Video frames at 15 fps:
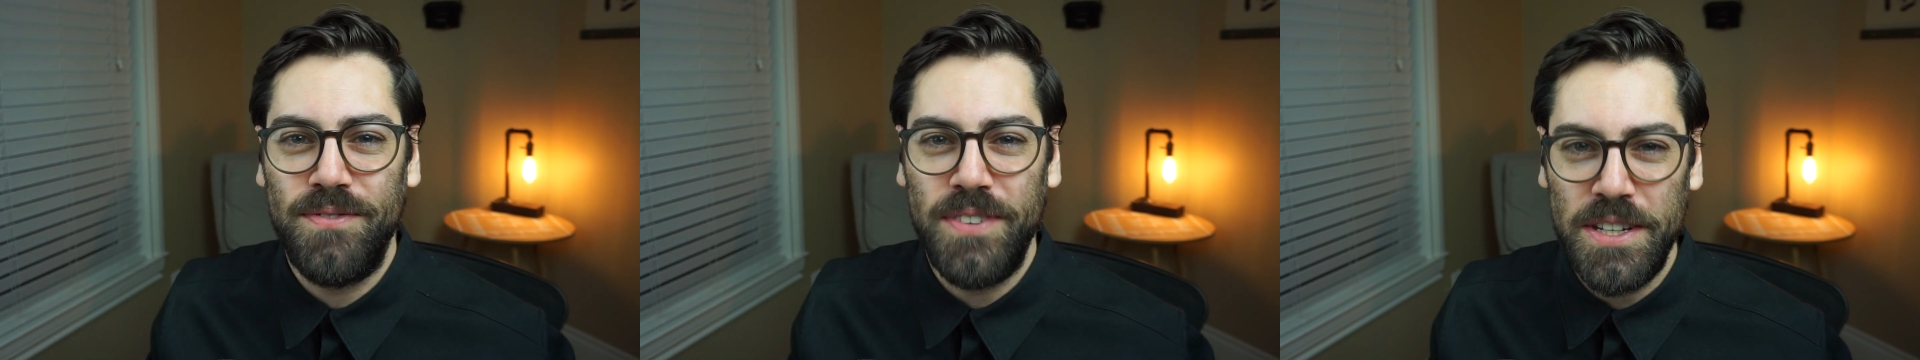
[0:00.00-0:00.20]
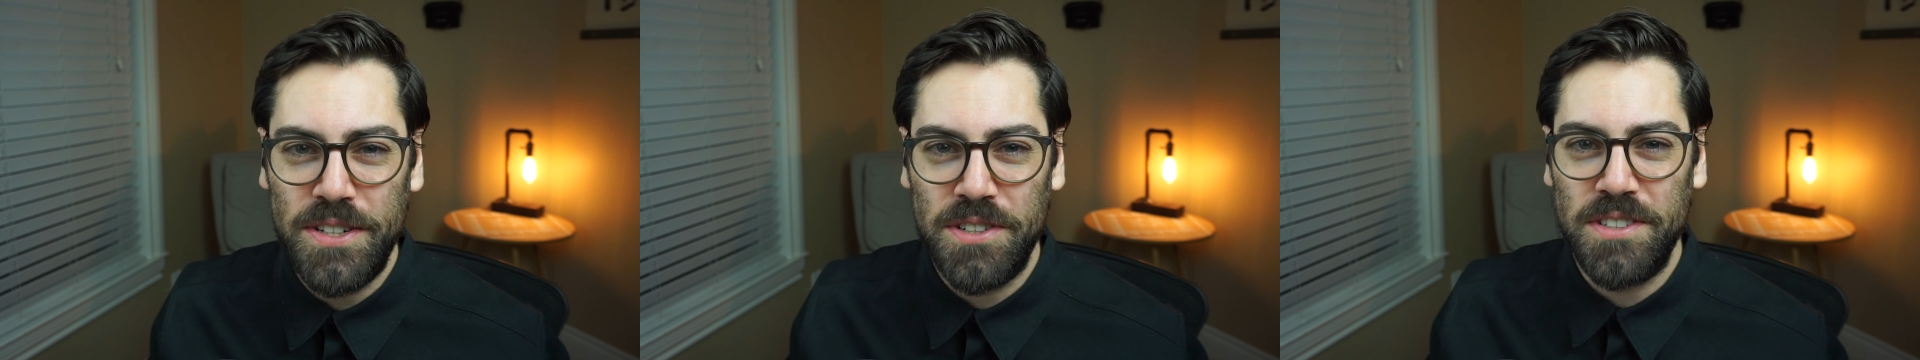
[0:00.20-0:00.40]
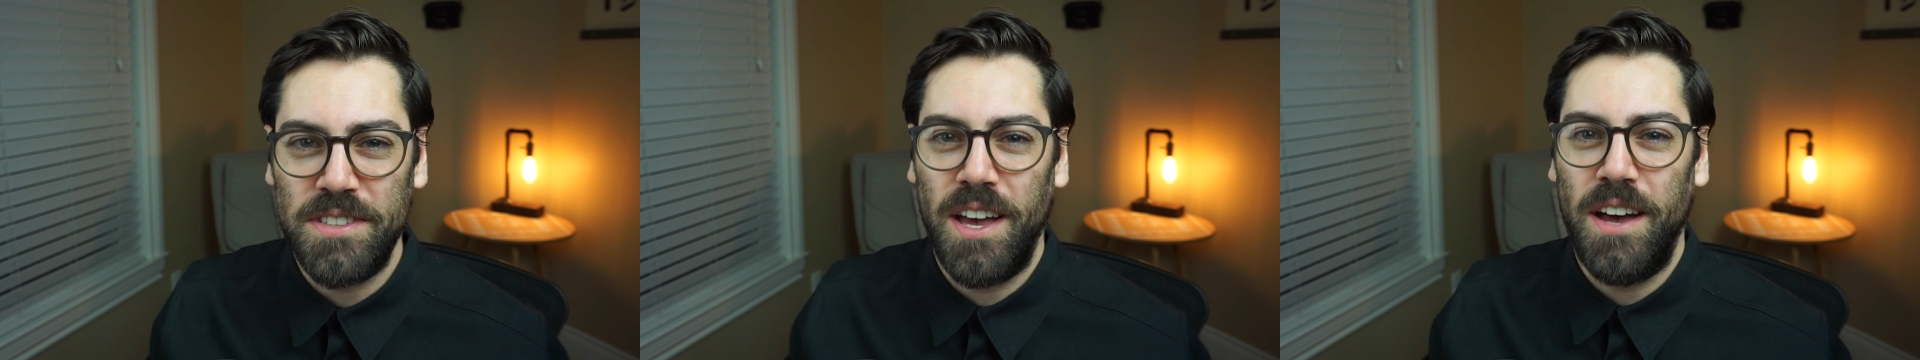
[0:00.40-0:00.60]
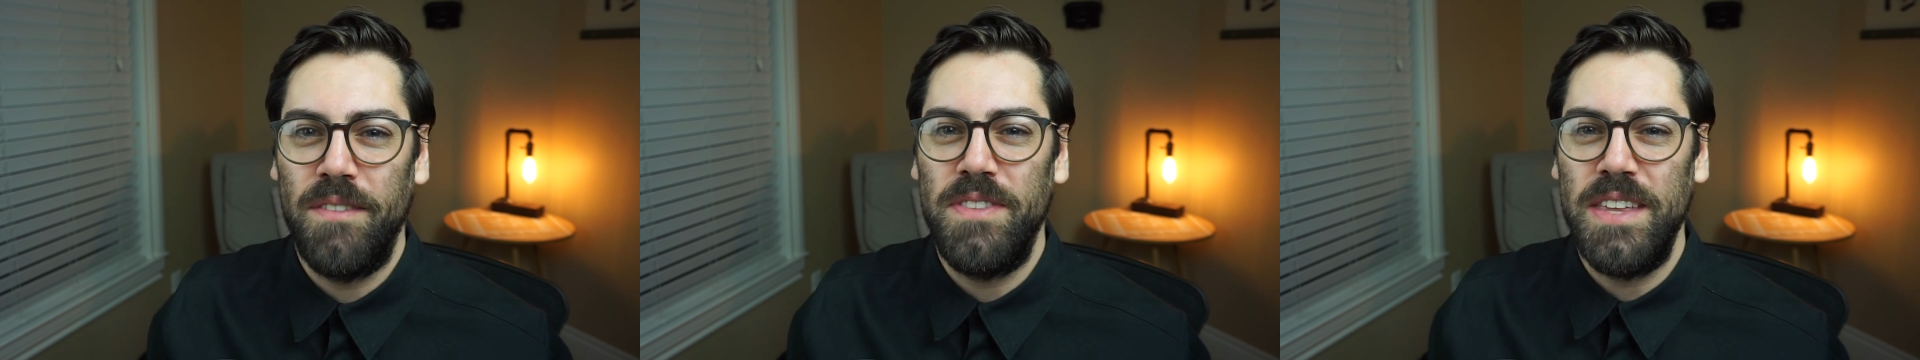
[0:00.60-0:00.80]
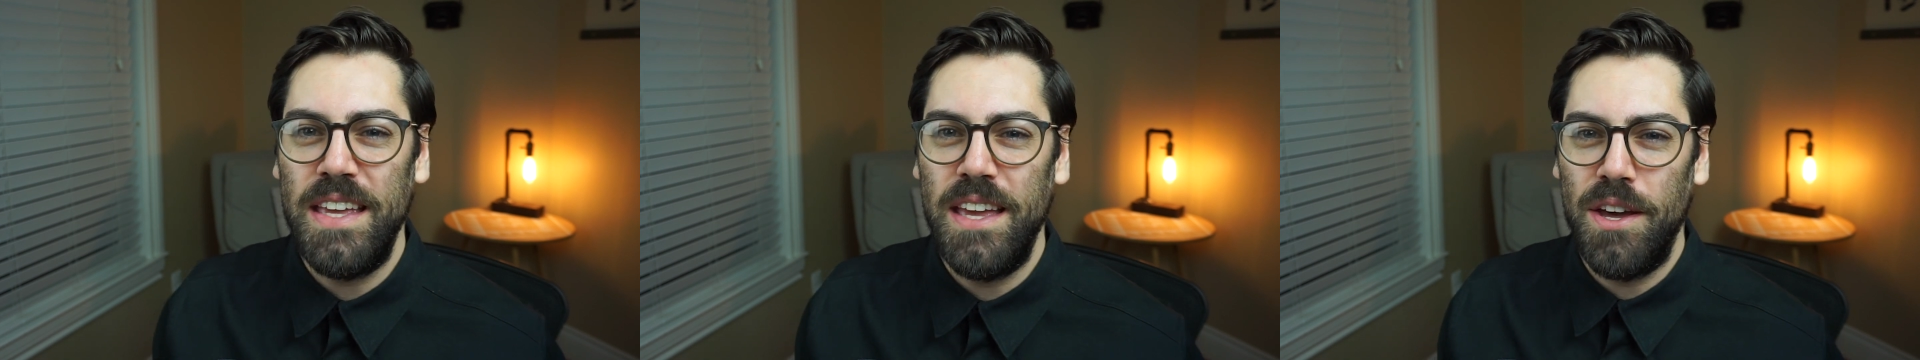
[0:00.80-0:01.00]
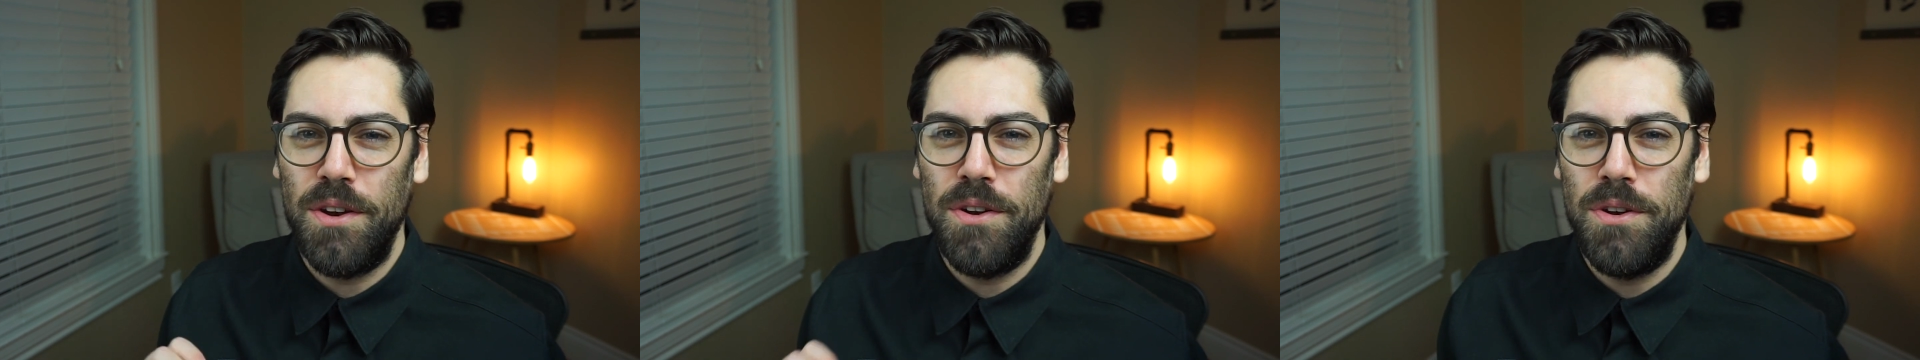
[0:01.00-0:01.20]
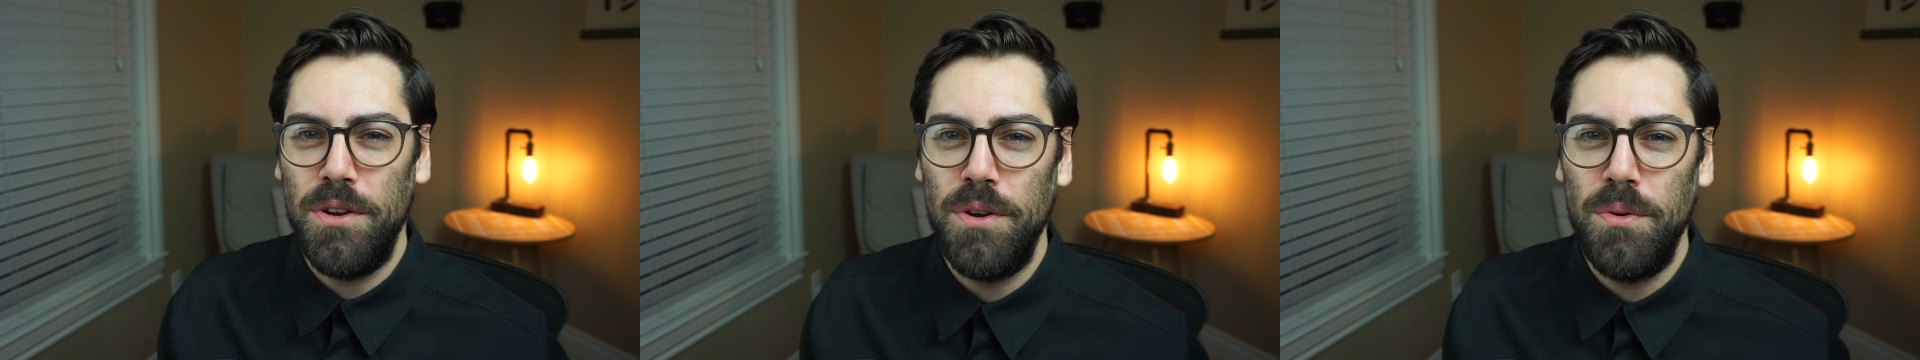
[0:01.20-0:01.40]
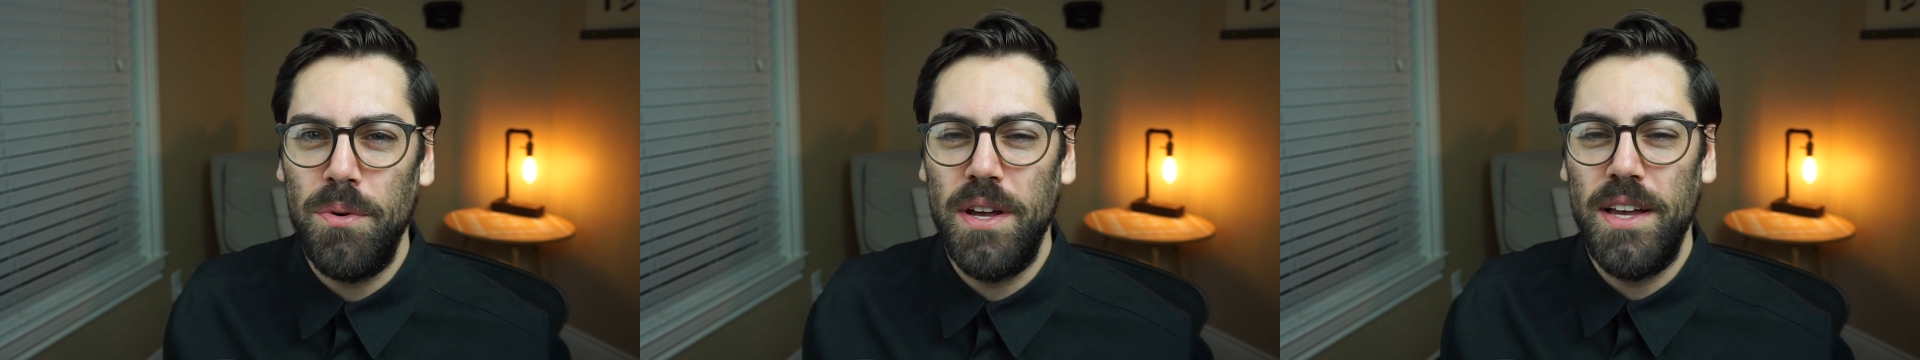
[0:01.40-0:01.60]
features of the
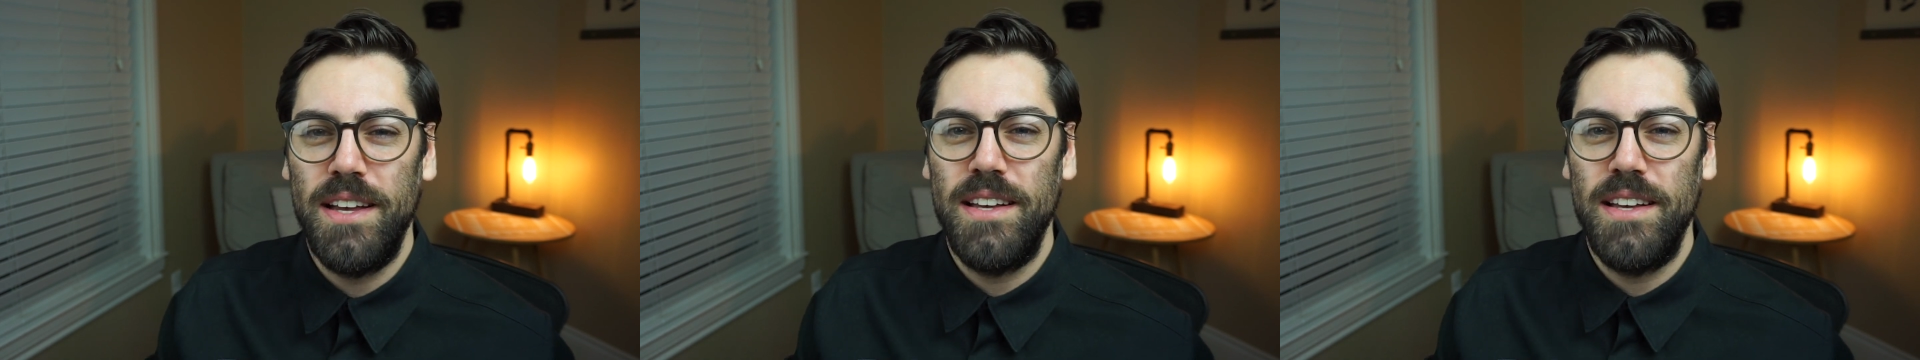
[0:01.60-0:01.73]
new